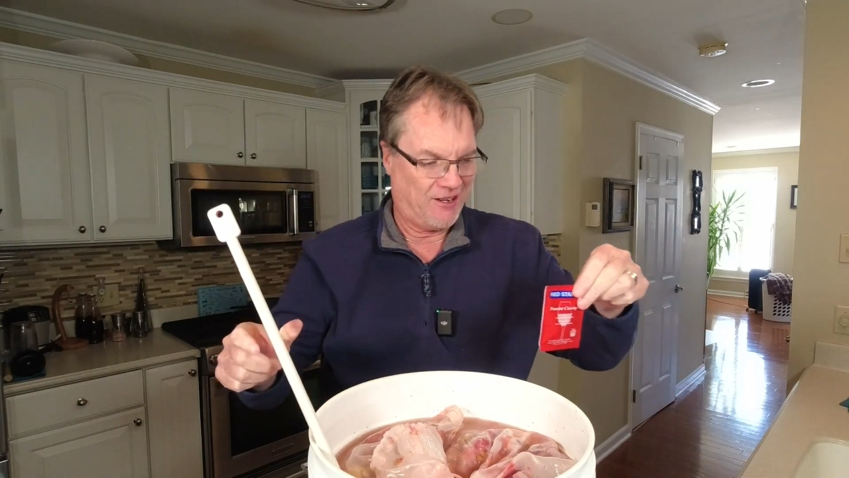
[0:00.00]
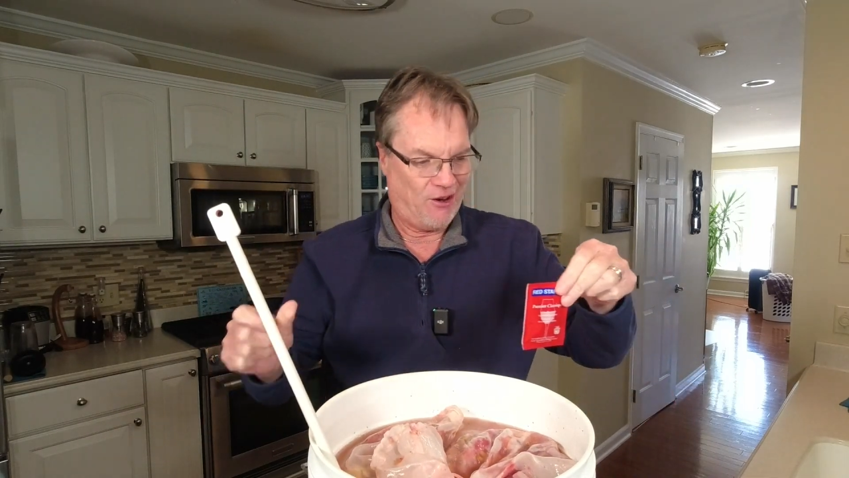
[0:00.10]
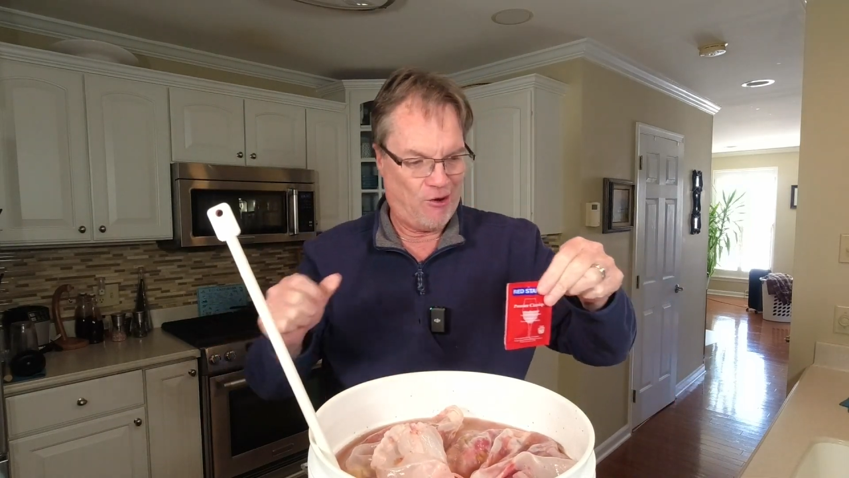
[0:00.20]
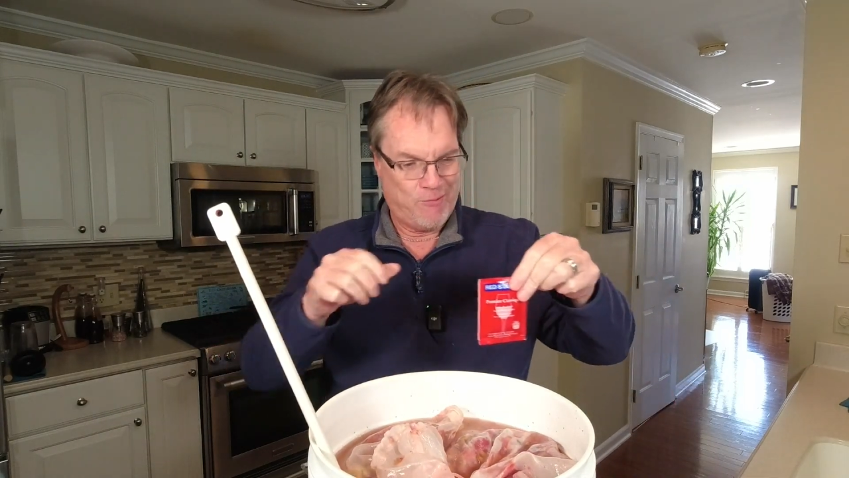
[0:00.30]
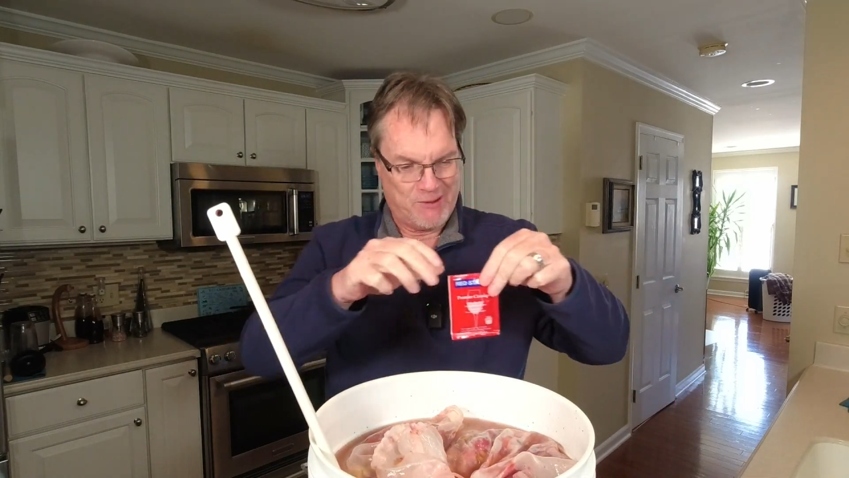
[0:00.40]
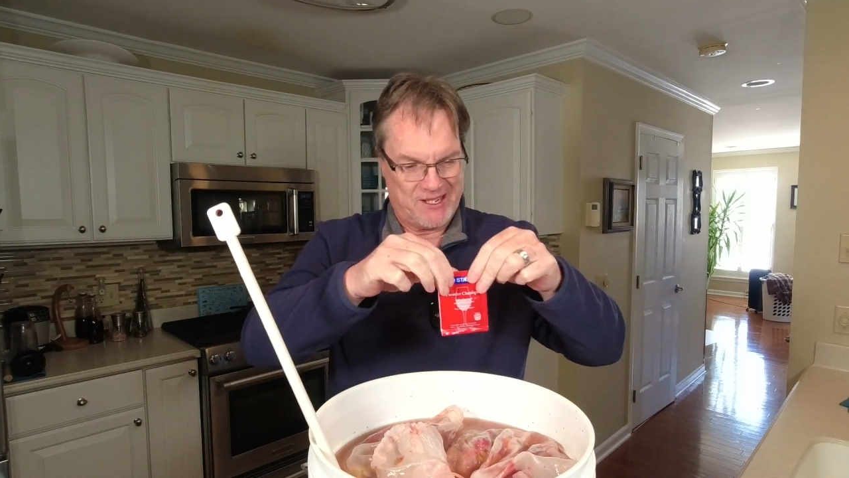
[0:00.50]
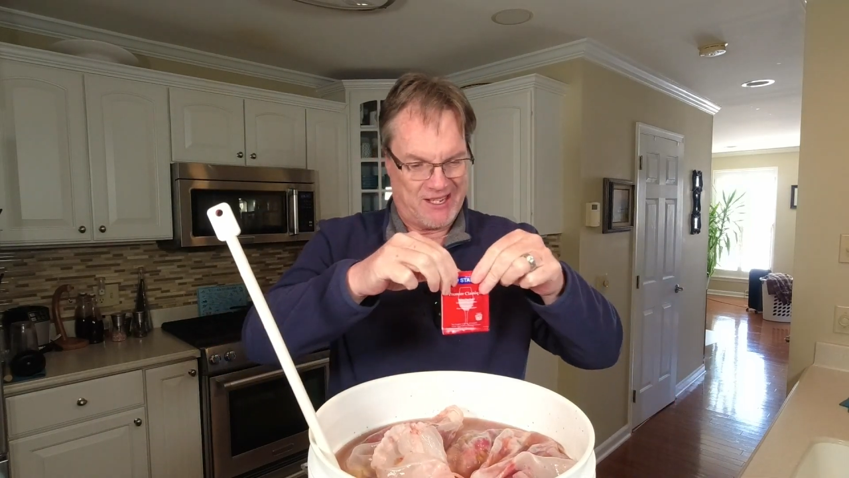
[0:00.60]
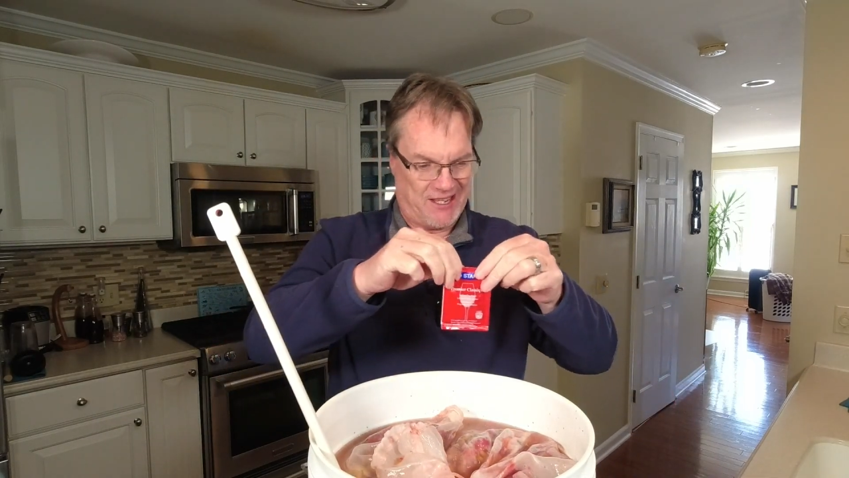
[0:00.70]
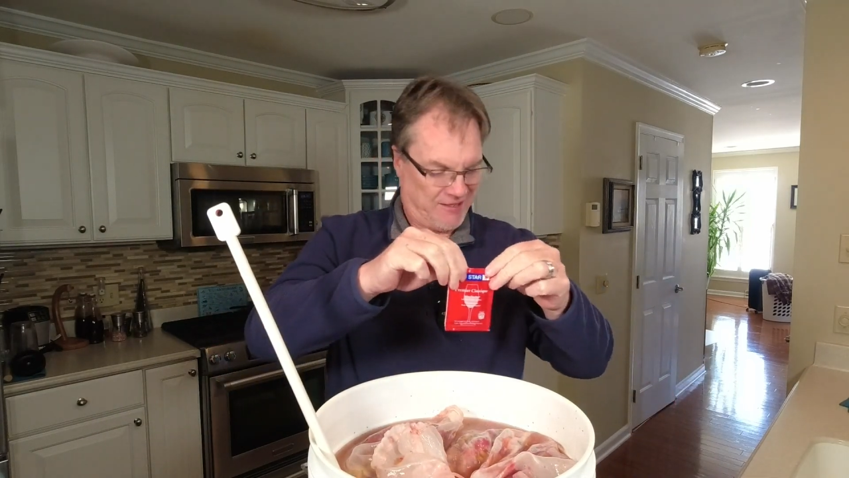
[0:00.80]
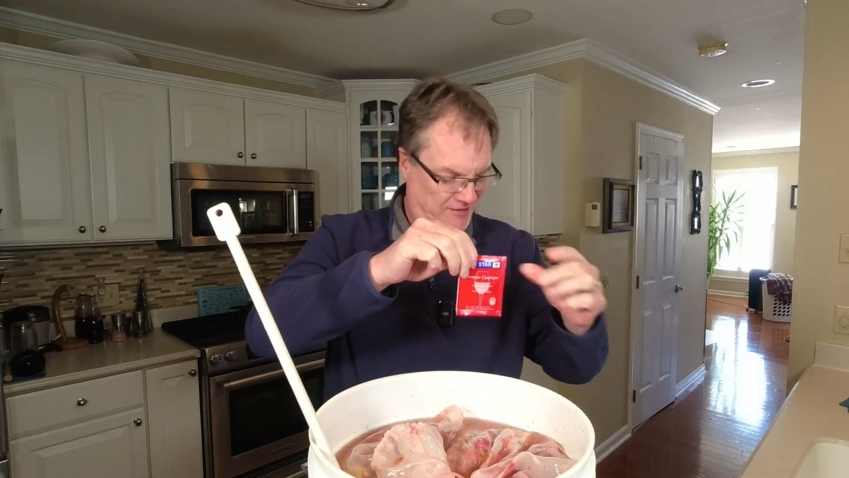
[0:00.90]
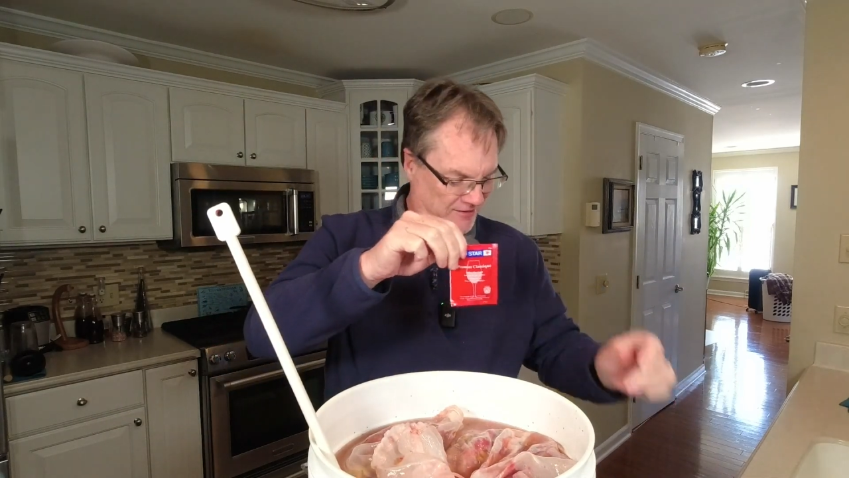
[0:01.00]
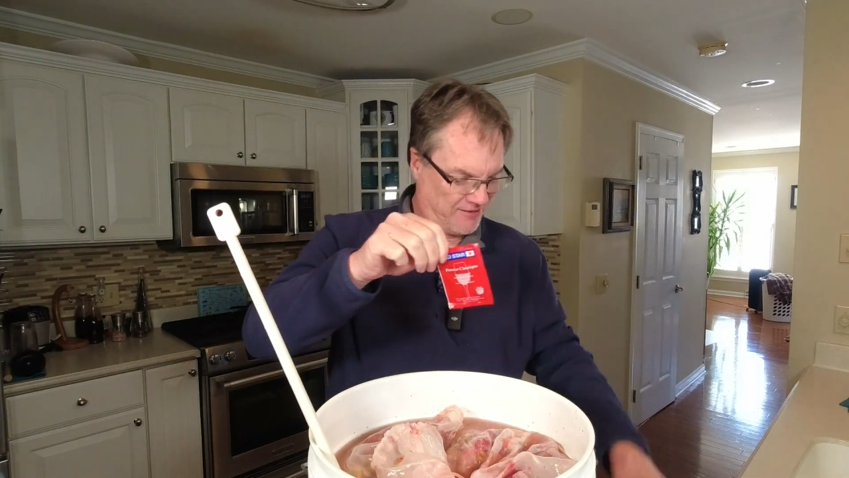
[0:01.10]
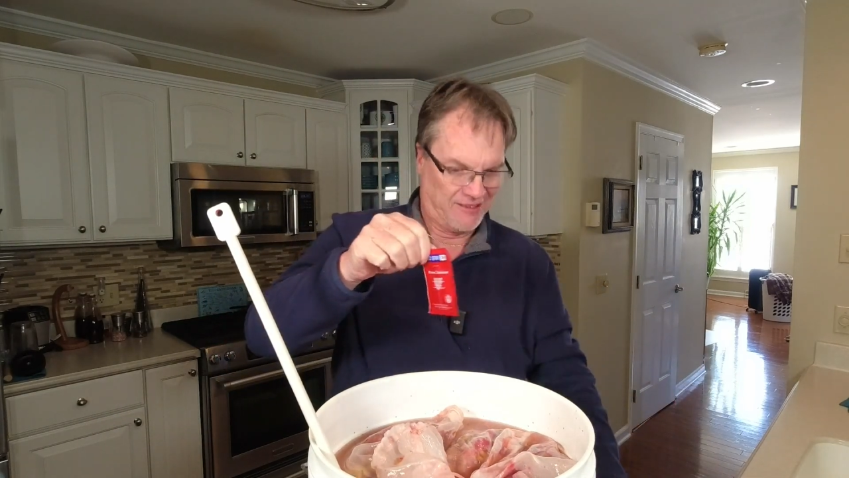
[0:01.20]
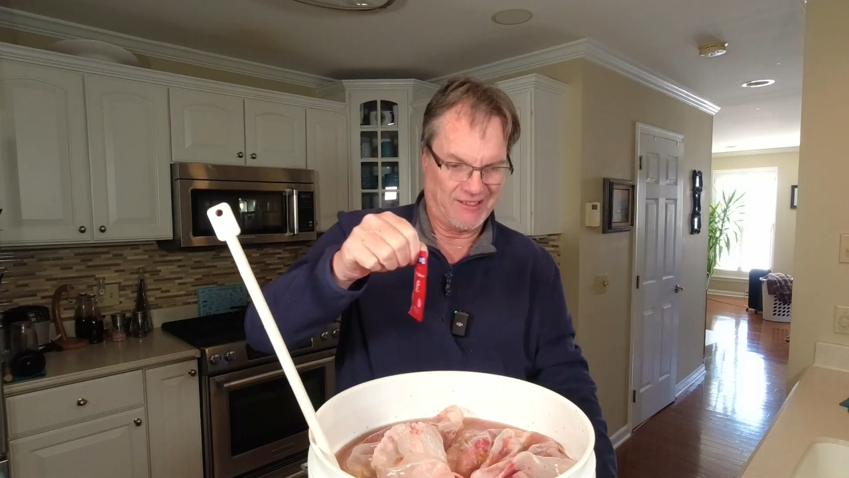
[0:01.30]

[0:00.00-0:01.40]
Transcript: open this